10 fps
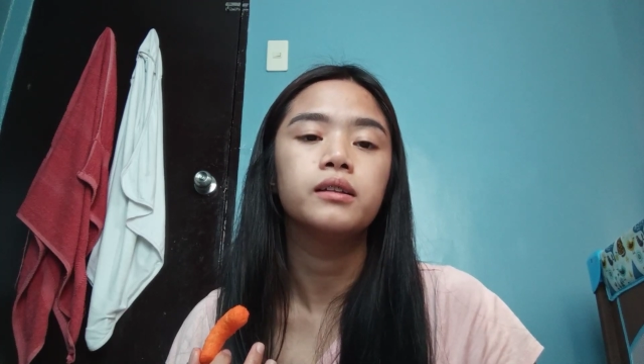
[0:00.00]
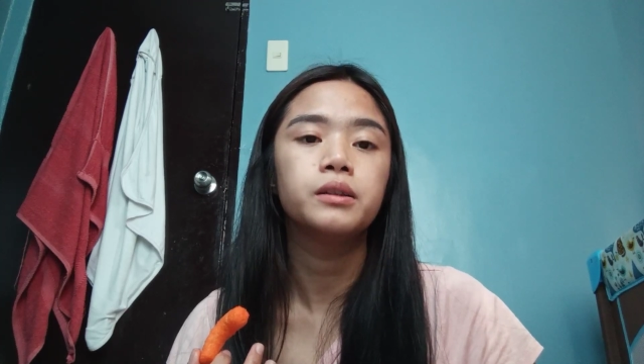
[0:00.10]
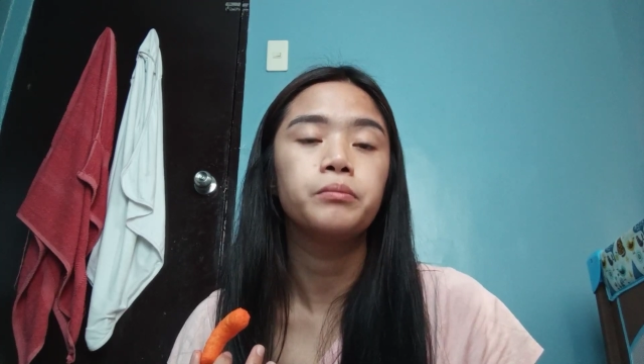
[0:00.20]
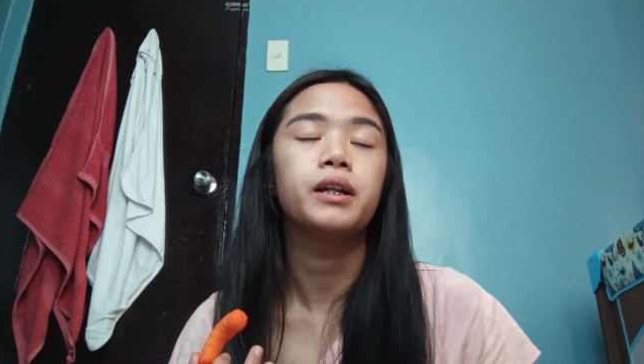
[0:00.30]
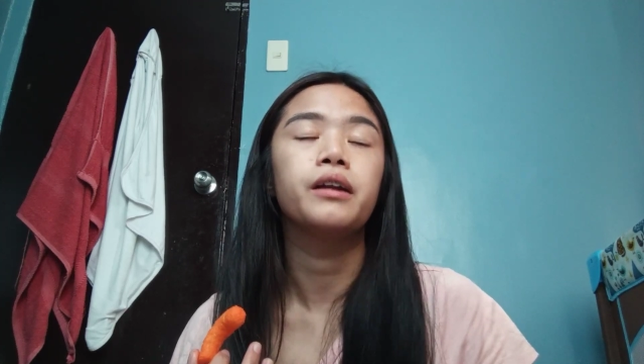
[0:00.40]
na lang
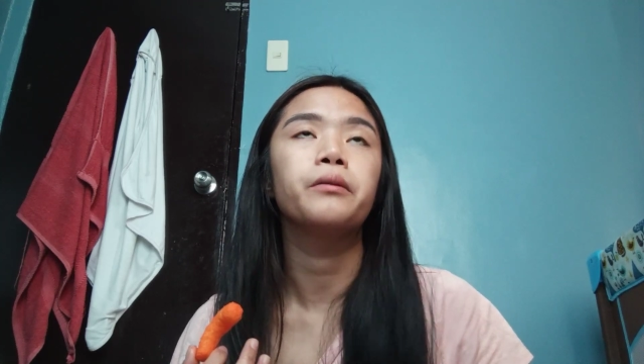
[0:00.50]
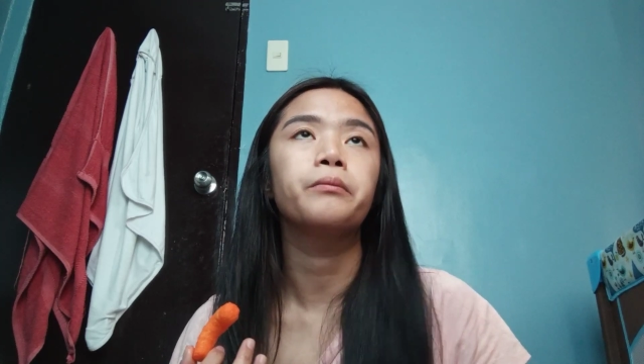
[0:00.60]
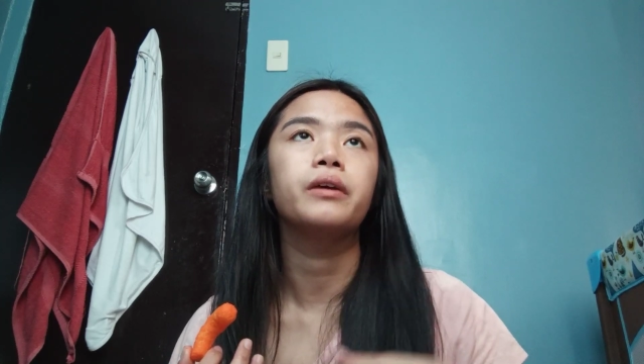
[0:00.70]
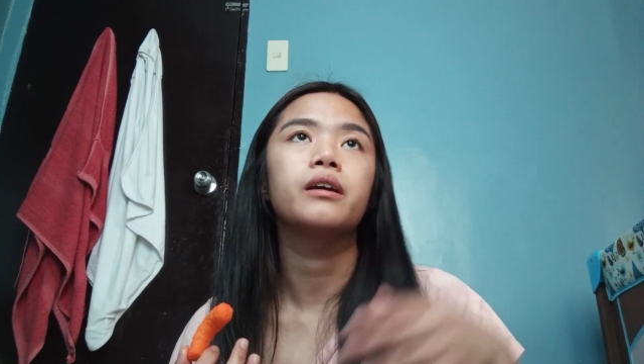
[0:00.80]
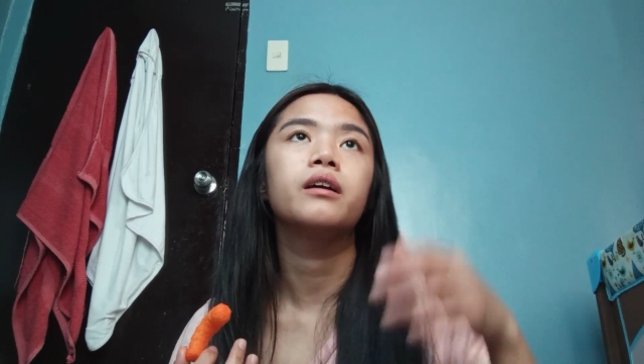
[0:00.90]
si
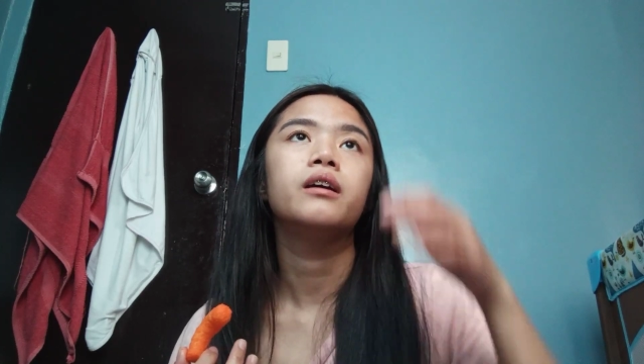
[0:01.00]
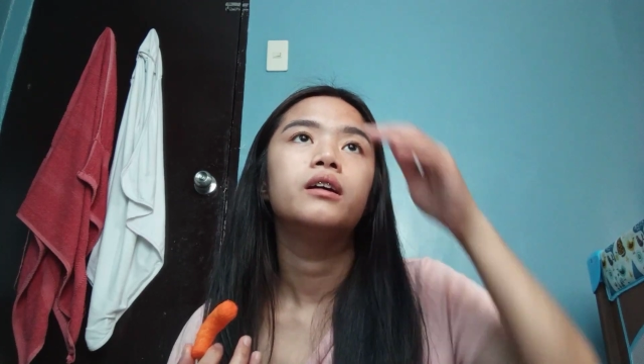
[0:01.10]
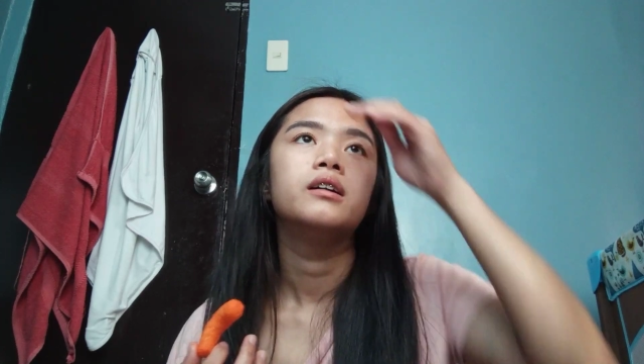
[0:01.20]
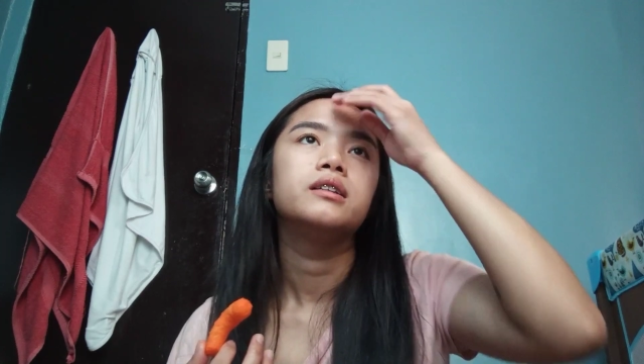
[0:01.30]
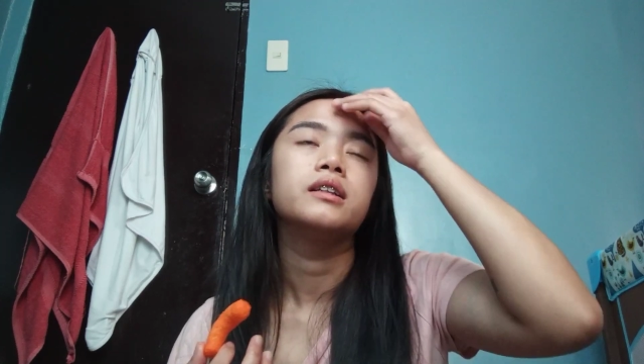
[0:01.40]
Penelope
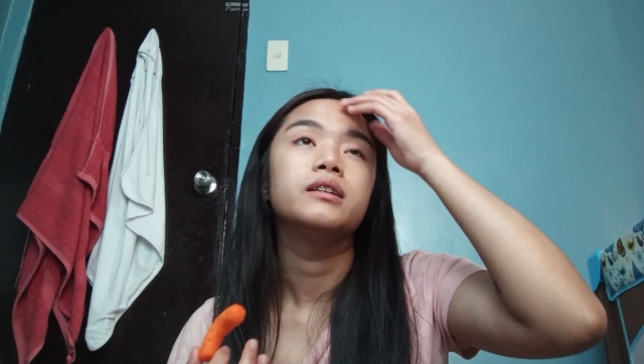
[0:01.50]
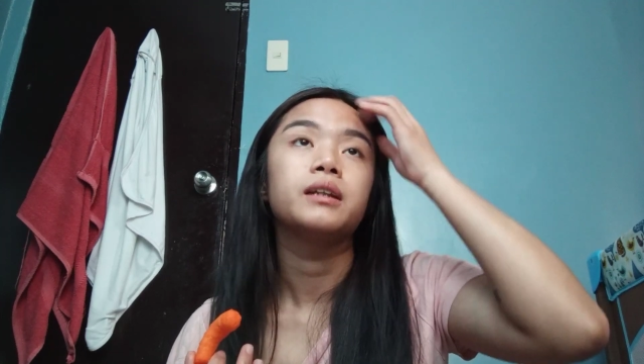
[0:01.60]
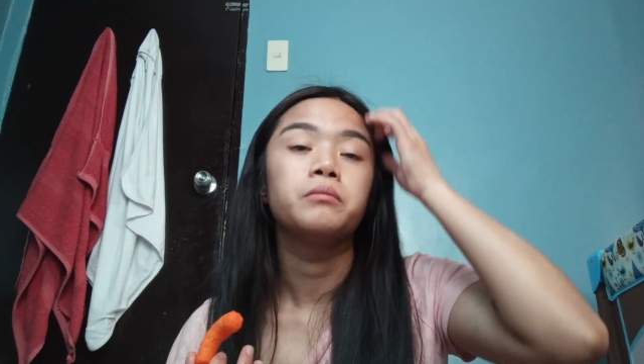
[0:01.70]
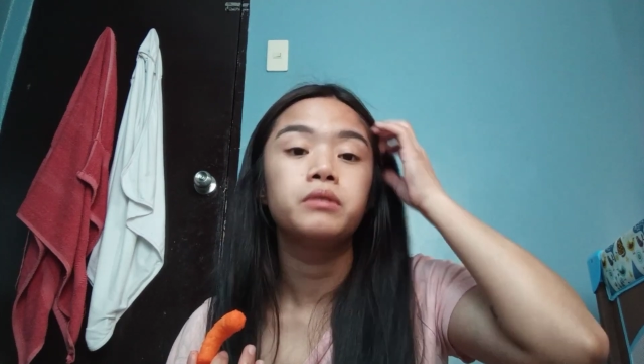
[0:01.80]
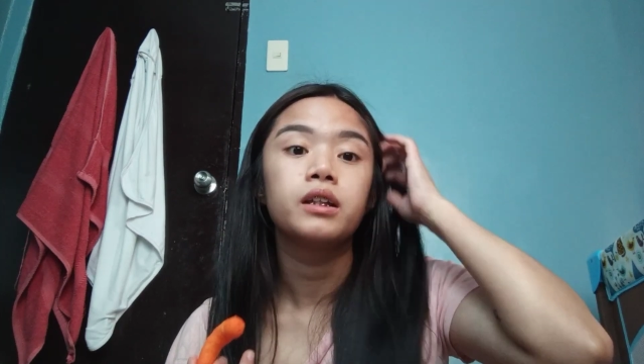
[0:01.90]

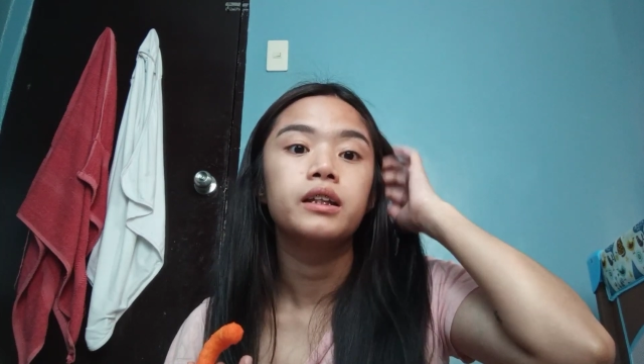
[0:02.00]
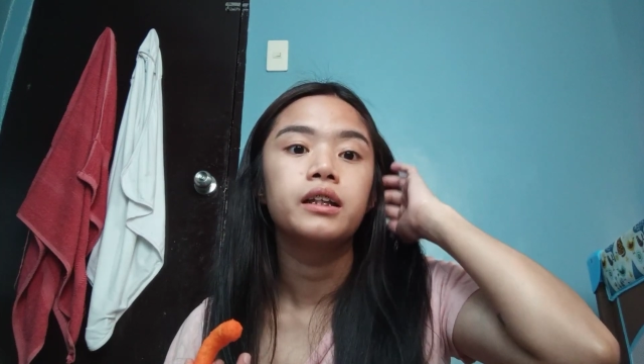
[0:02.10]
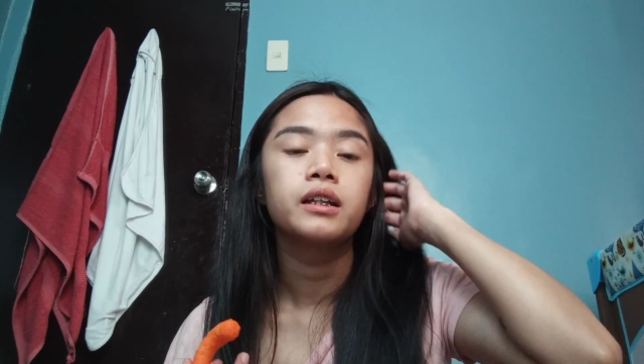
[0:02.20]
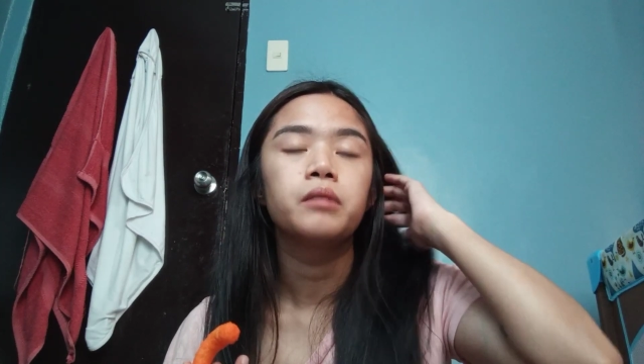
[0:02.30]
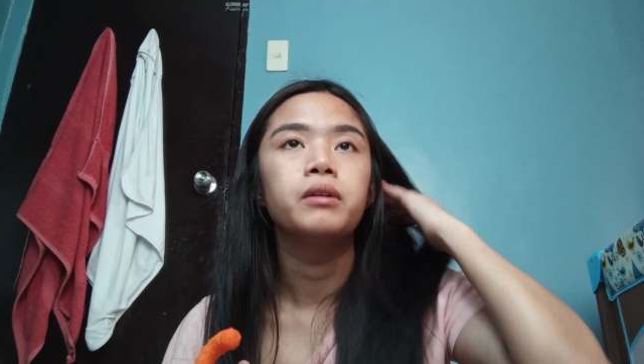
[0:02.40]
since I'm
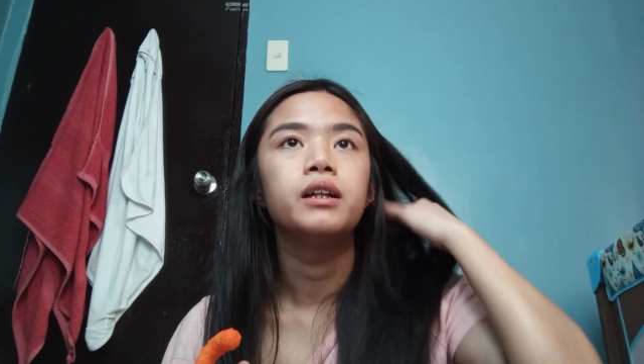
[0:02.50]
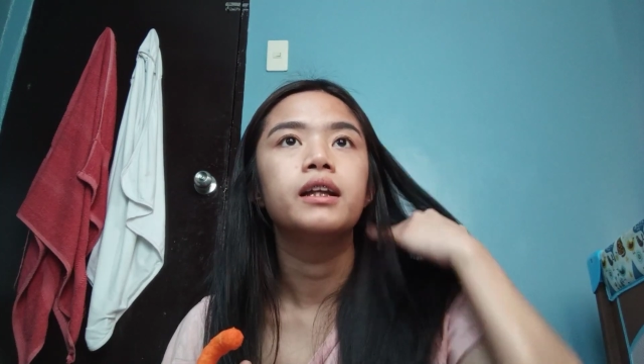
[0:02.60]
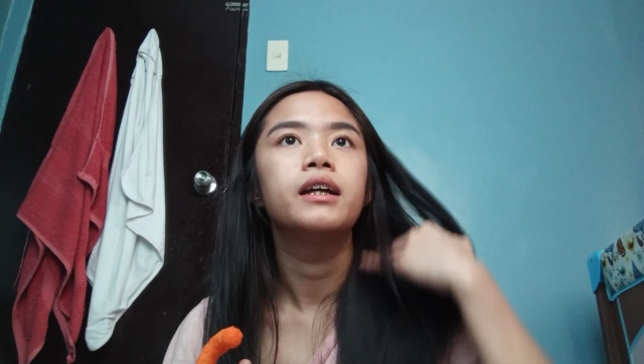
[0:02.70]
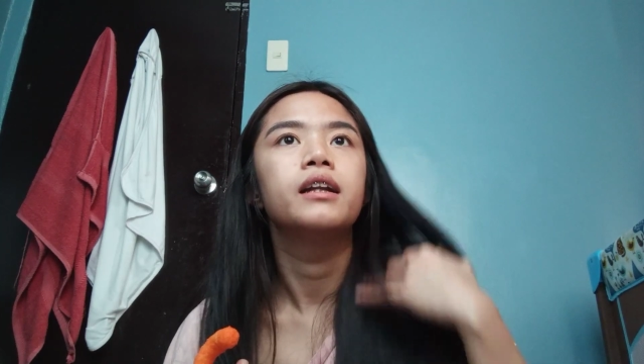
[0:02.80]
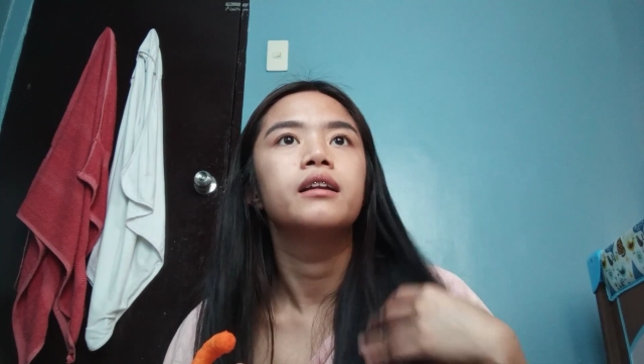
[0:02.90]
studying naman
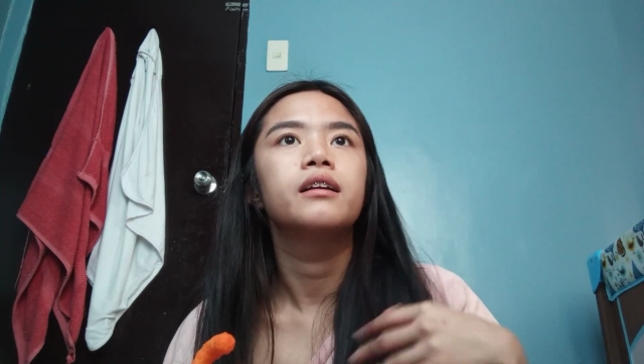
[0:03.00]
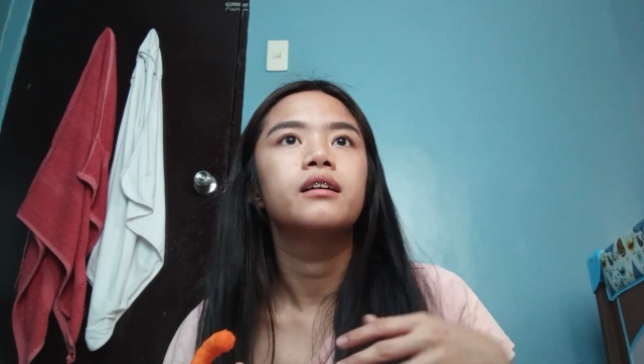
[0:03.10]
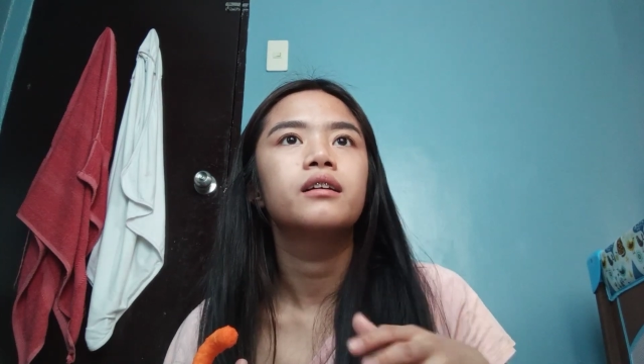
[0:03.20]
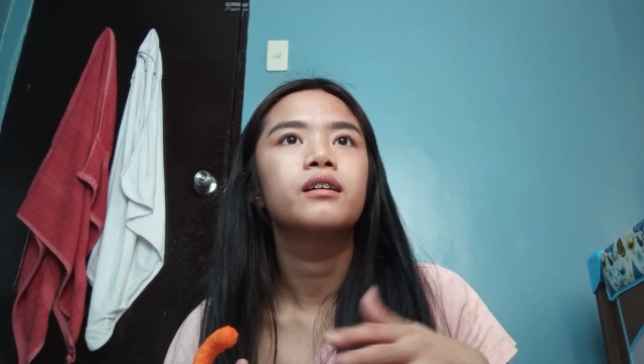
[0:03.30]
and